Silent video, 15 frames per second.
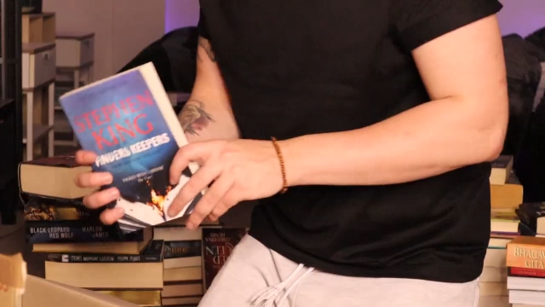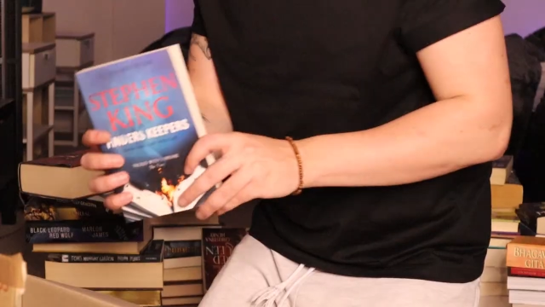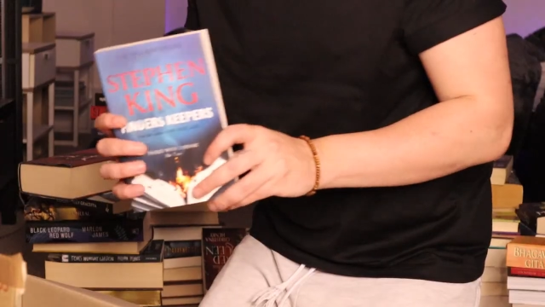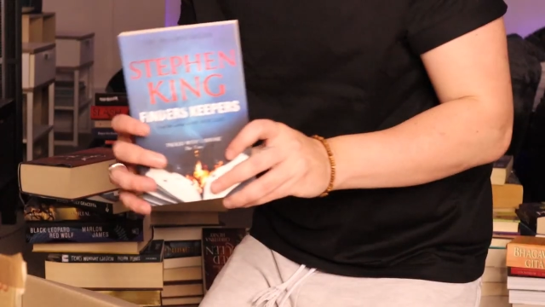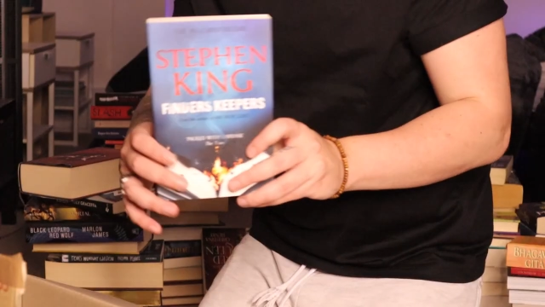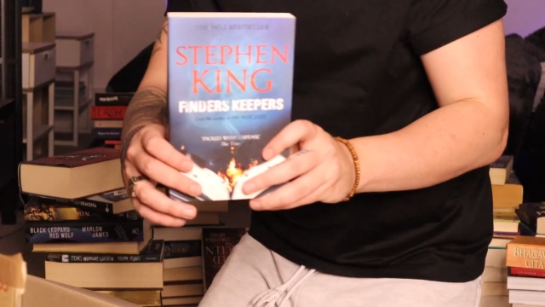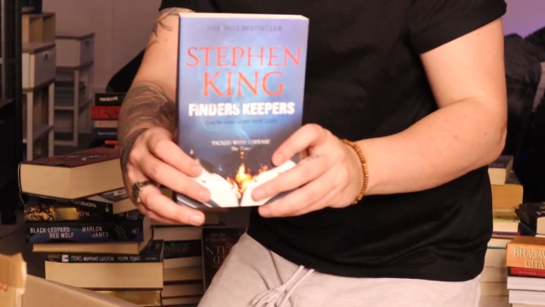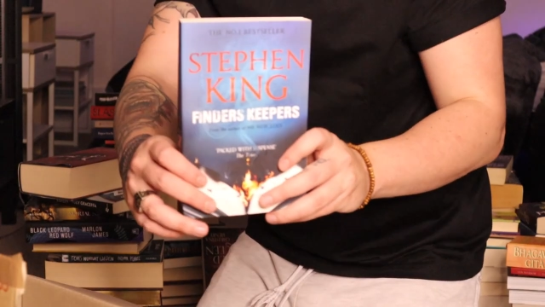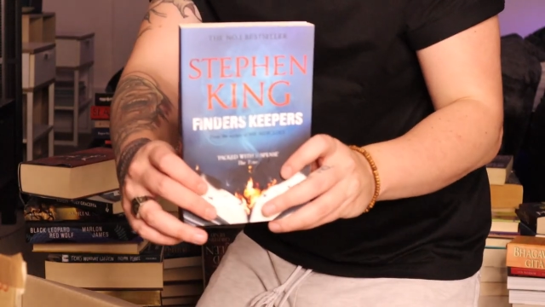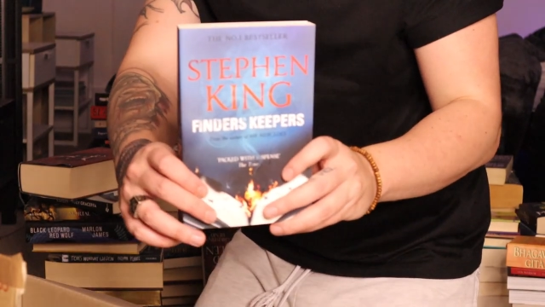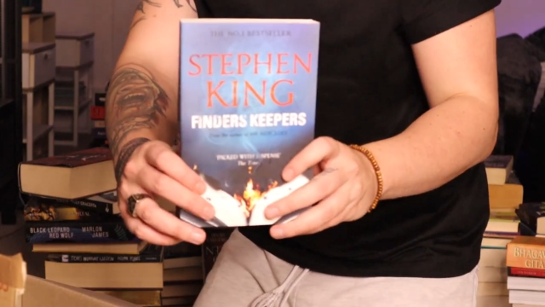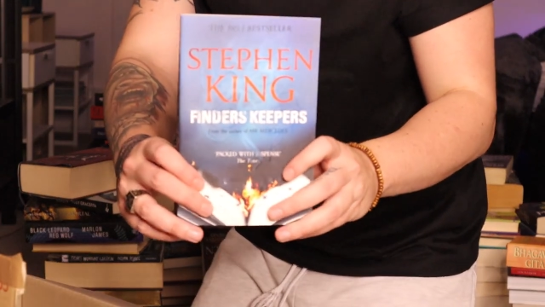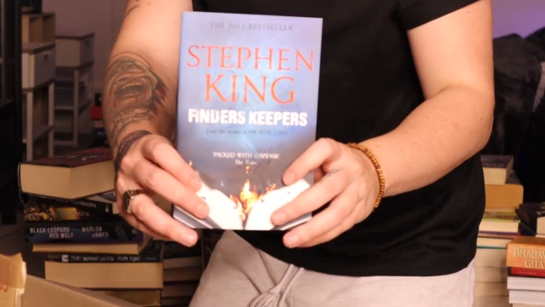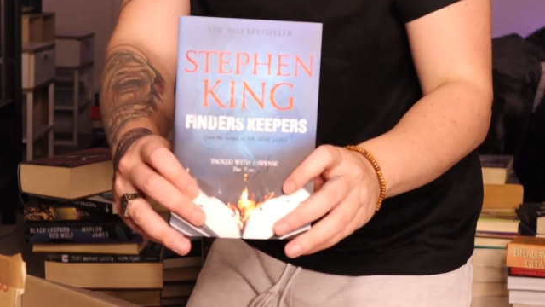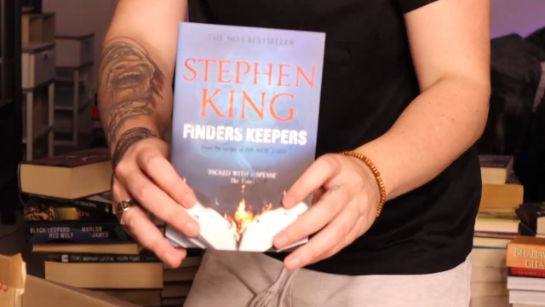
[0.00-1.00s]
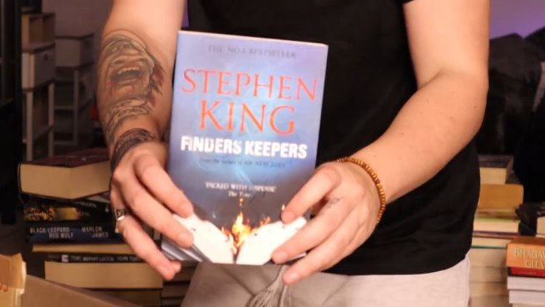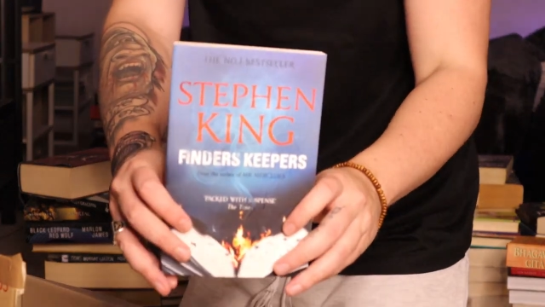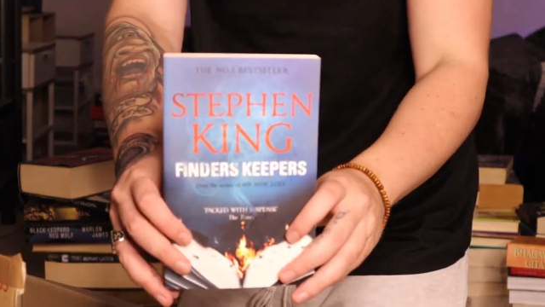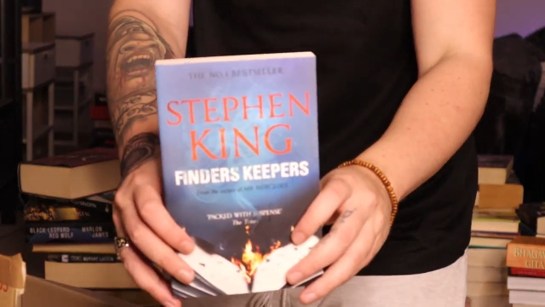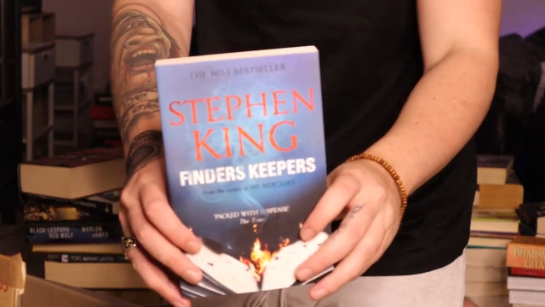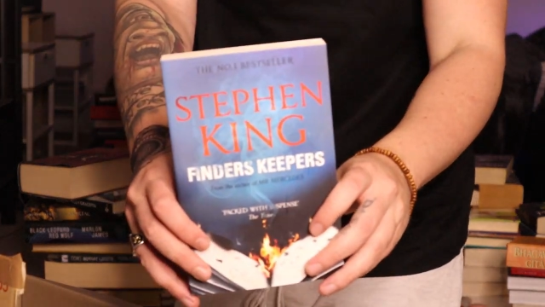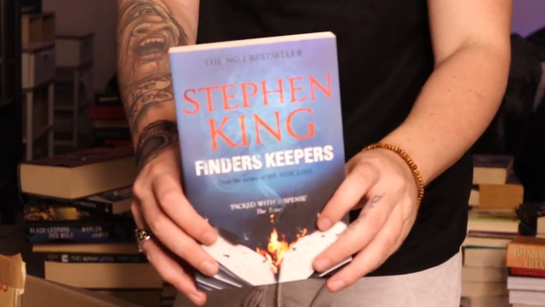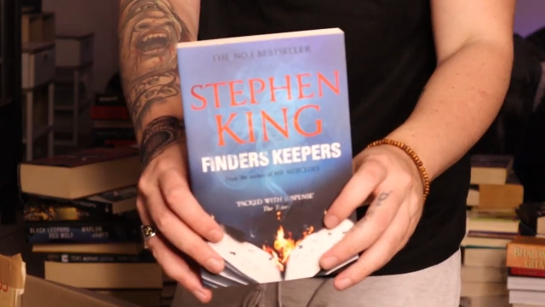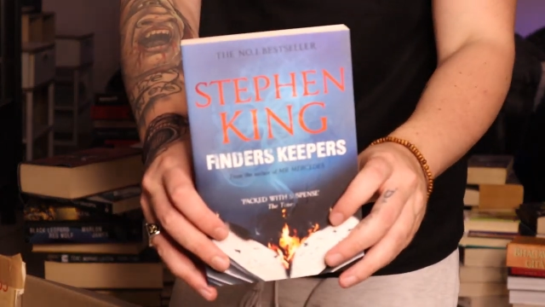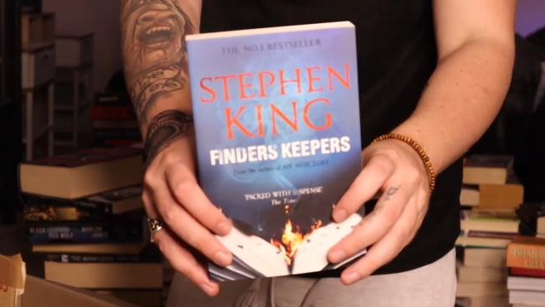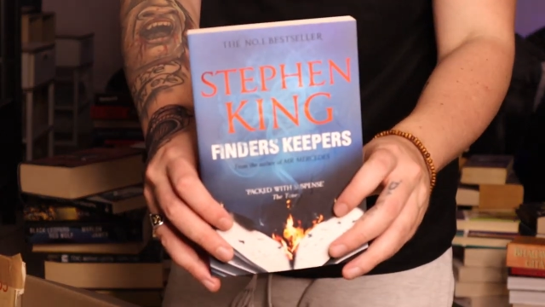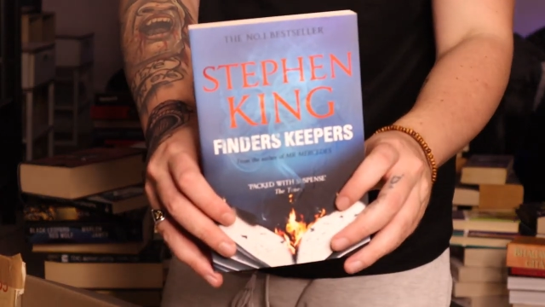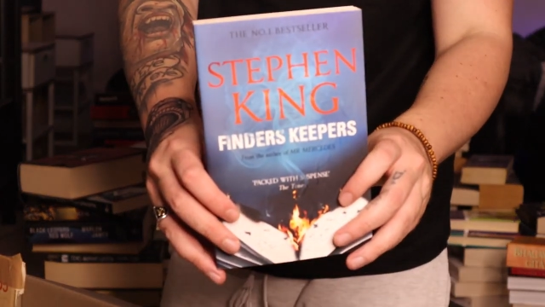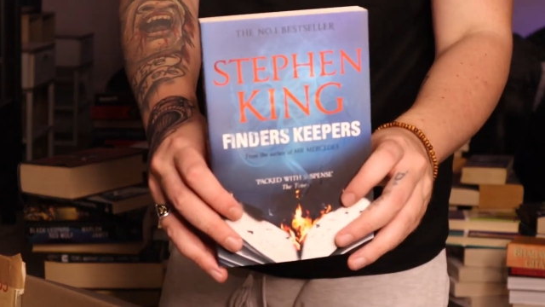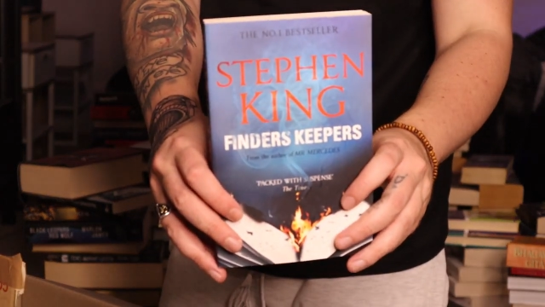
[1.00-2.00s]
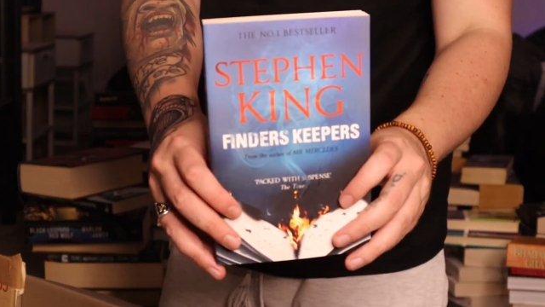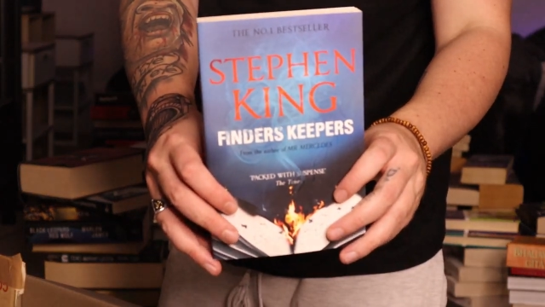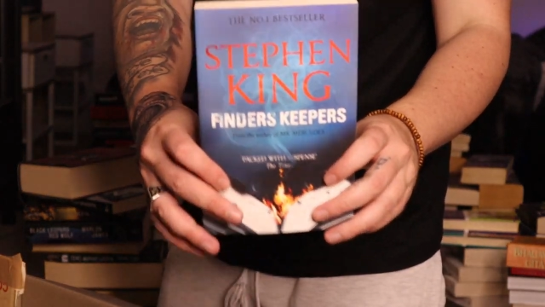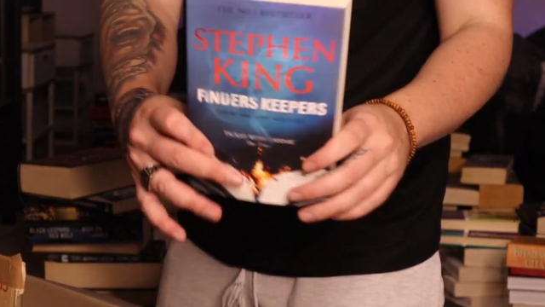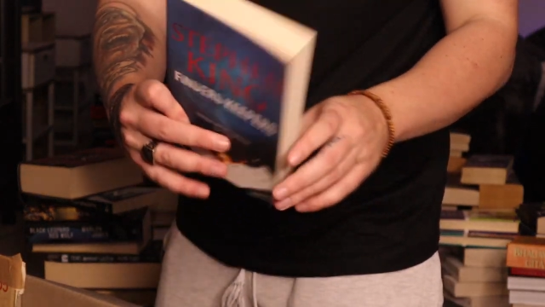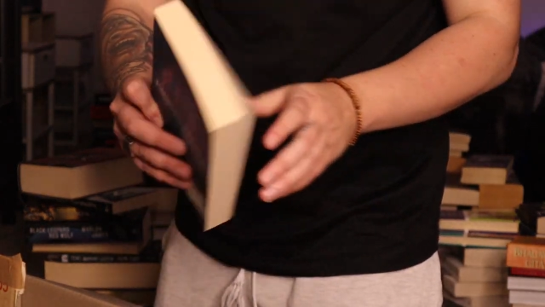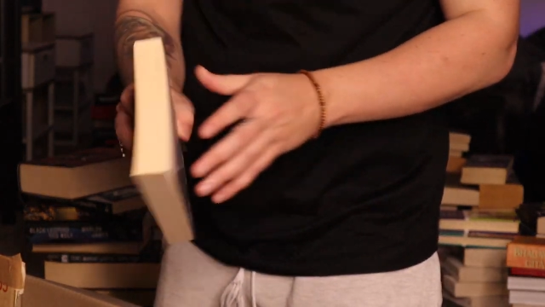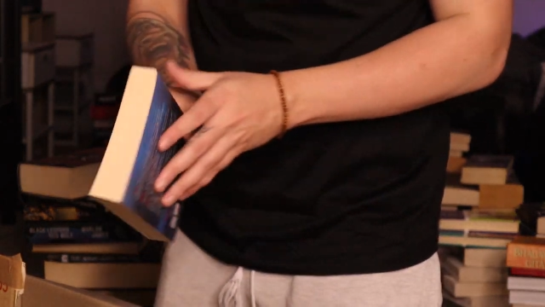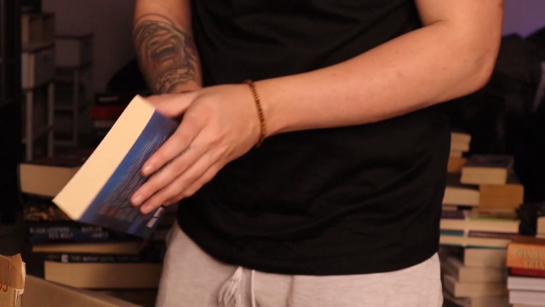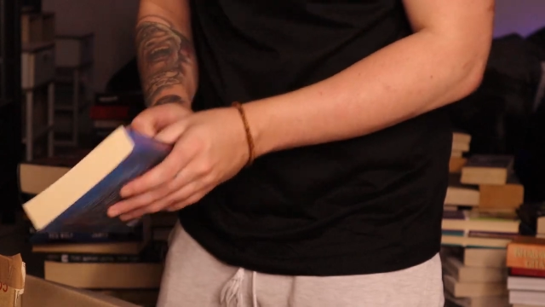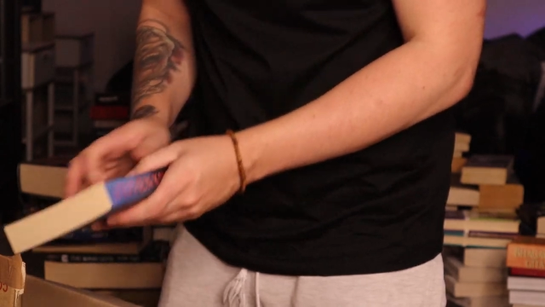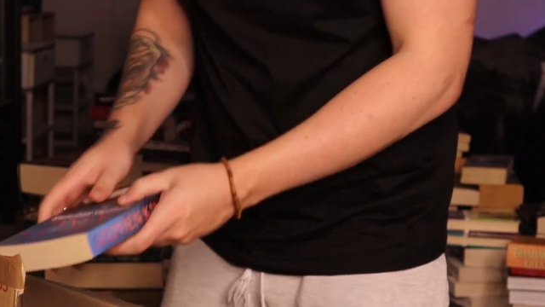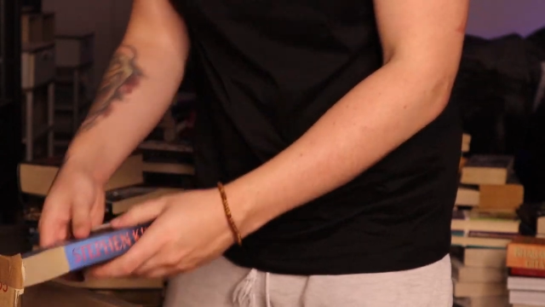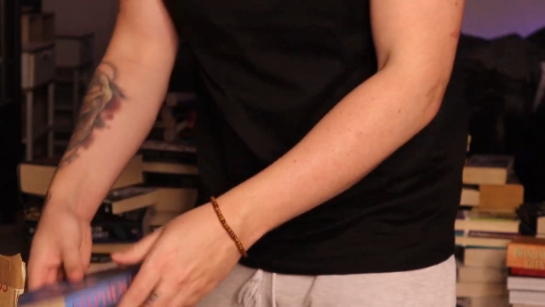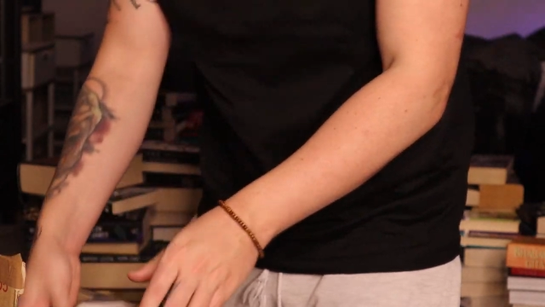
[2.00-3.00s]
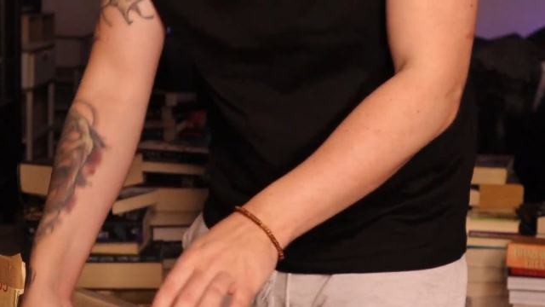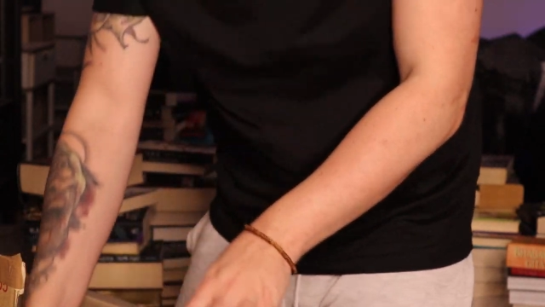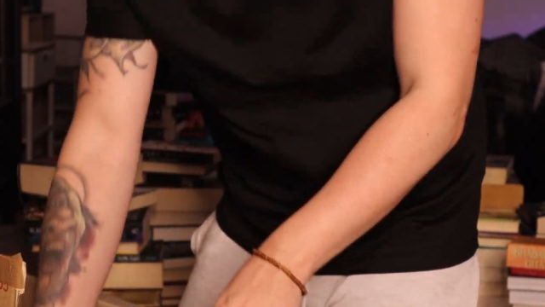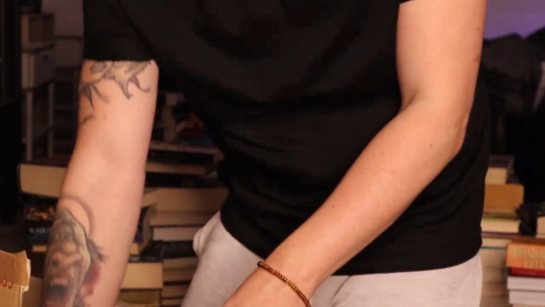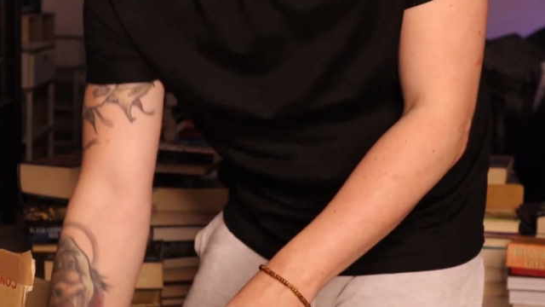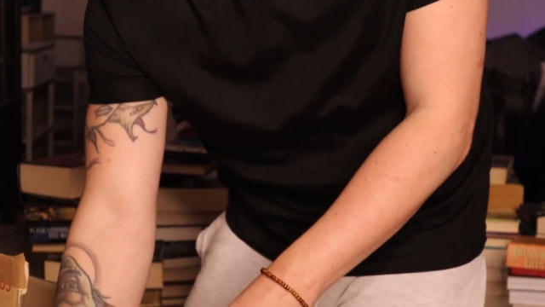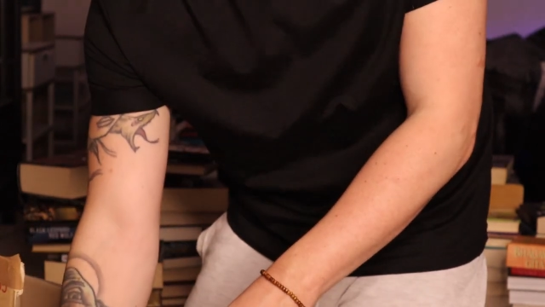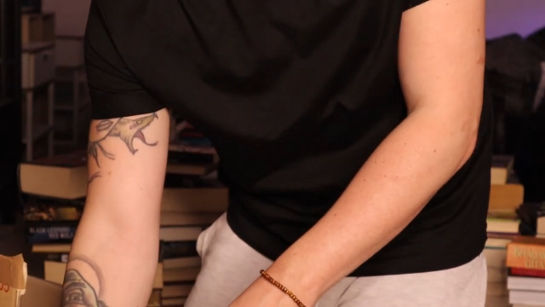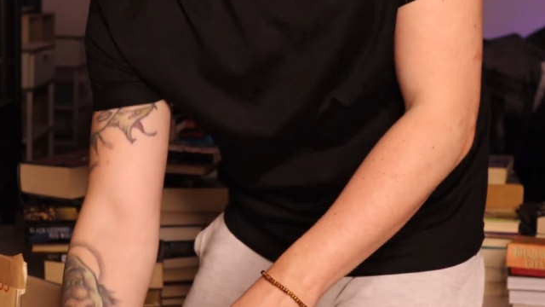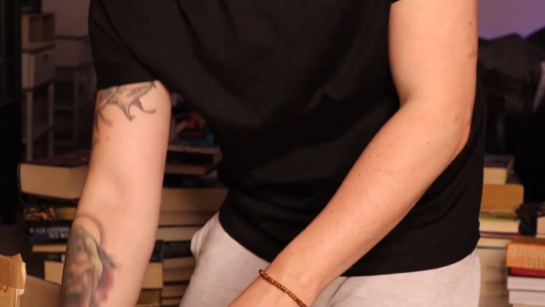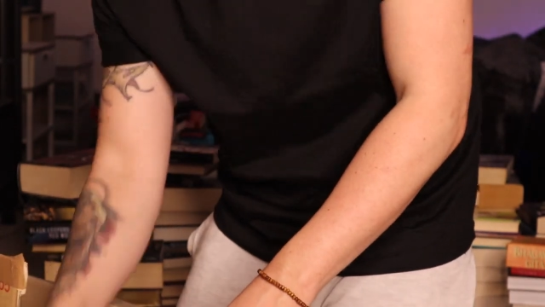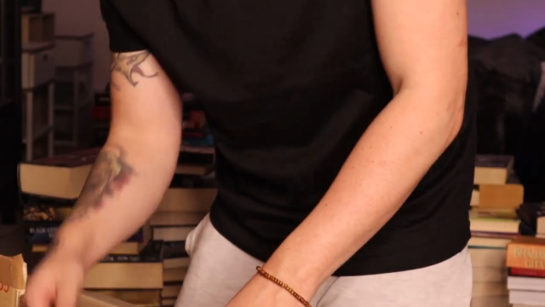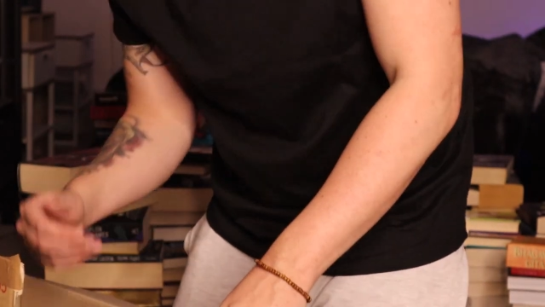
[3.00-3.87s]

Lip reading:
No face is visible, so there are no lips to read.